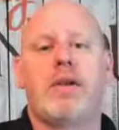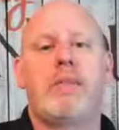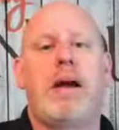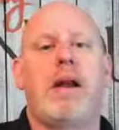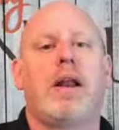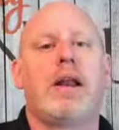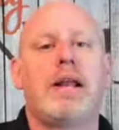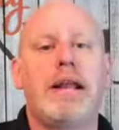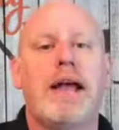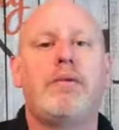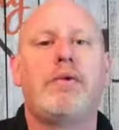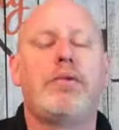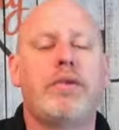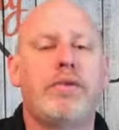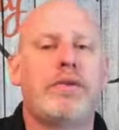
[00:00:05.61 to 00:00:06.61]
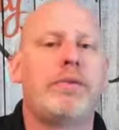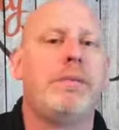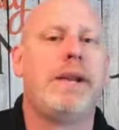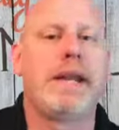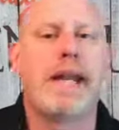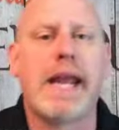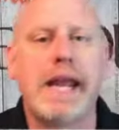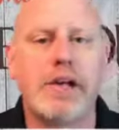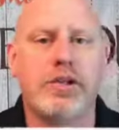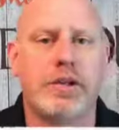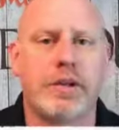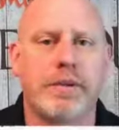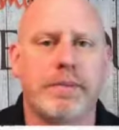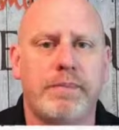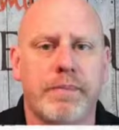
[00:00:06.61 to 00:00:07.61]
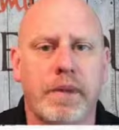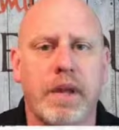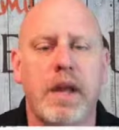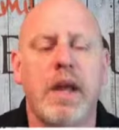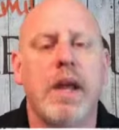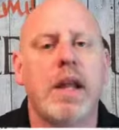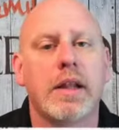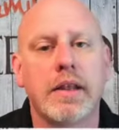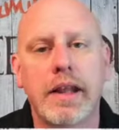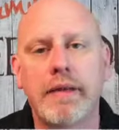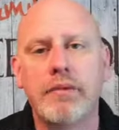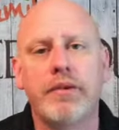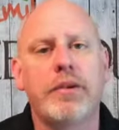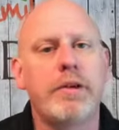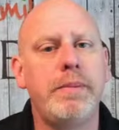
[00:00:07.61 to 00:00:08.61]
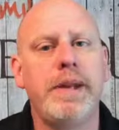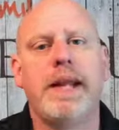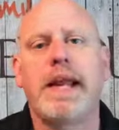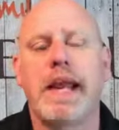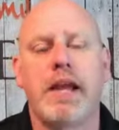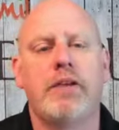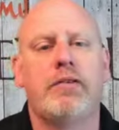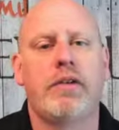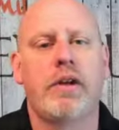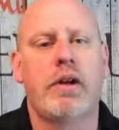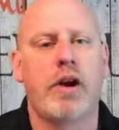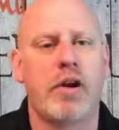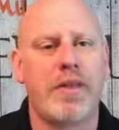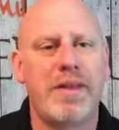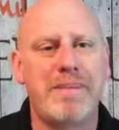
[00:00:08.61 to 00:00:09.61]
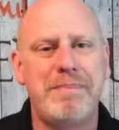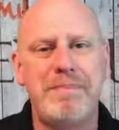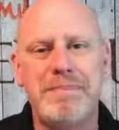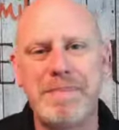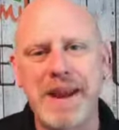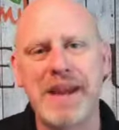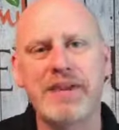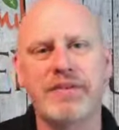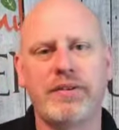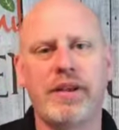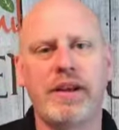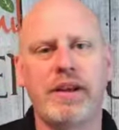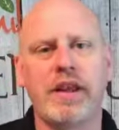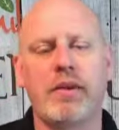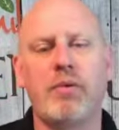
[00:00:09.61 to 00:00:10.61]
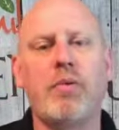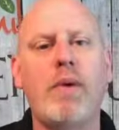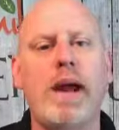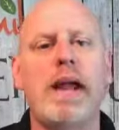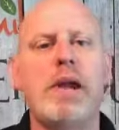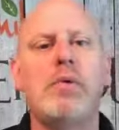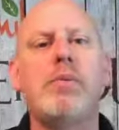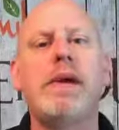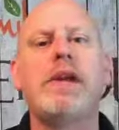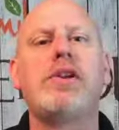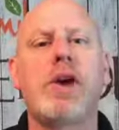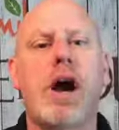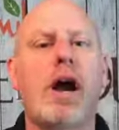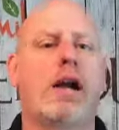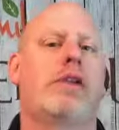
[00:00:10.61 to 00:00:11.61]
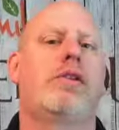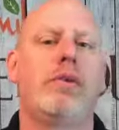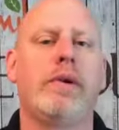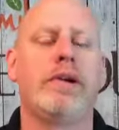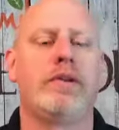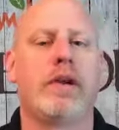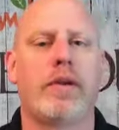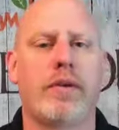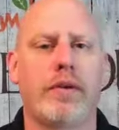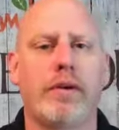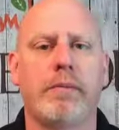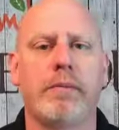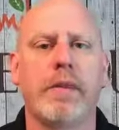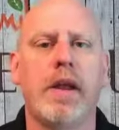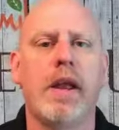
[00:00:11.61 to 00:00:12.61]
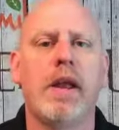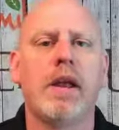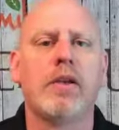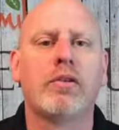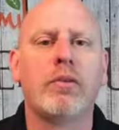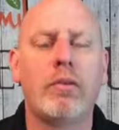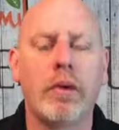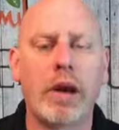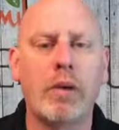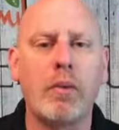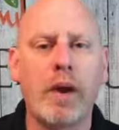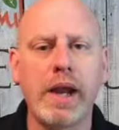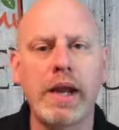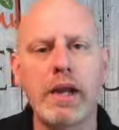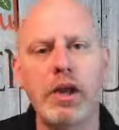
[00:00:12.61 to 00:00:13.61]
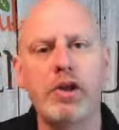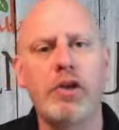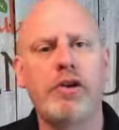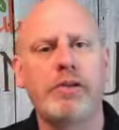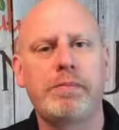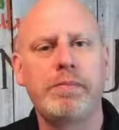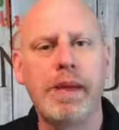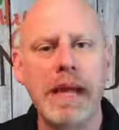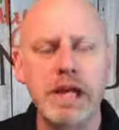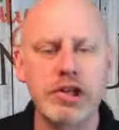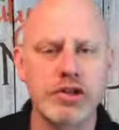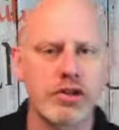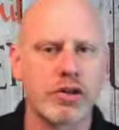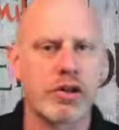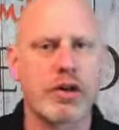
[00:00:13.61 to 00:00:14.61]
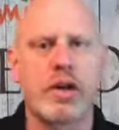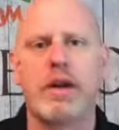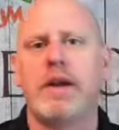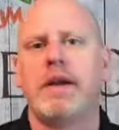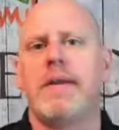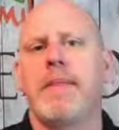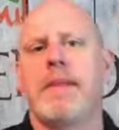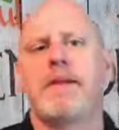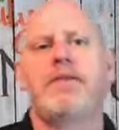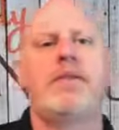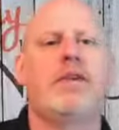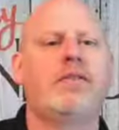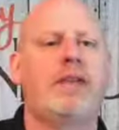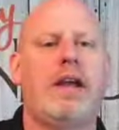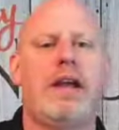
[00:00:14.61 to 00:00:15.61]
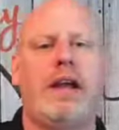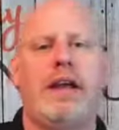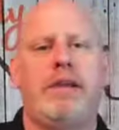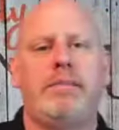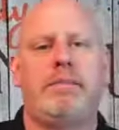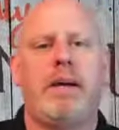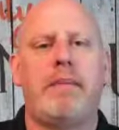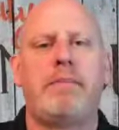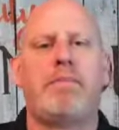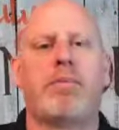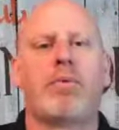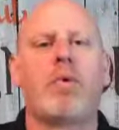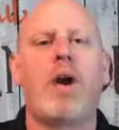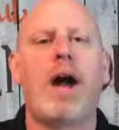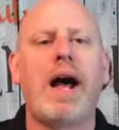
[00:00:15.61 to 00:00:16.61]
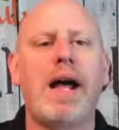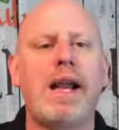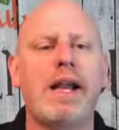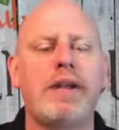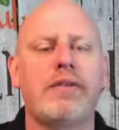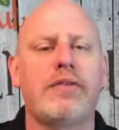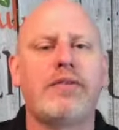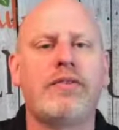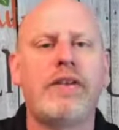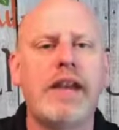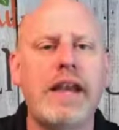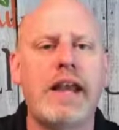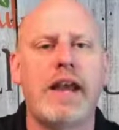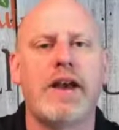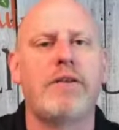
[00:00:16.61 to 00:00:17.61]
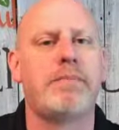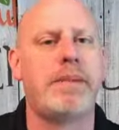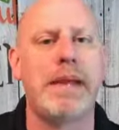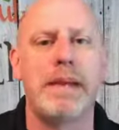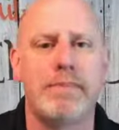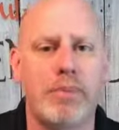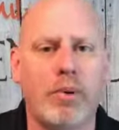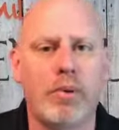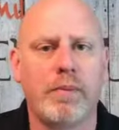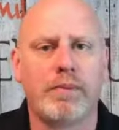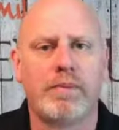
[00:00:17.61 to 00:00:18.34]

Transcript: about levels of communication. Levels of communication are the basic way we talk to each other. So what I want you to do is picture just a broad sea of people.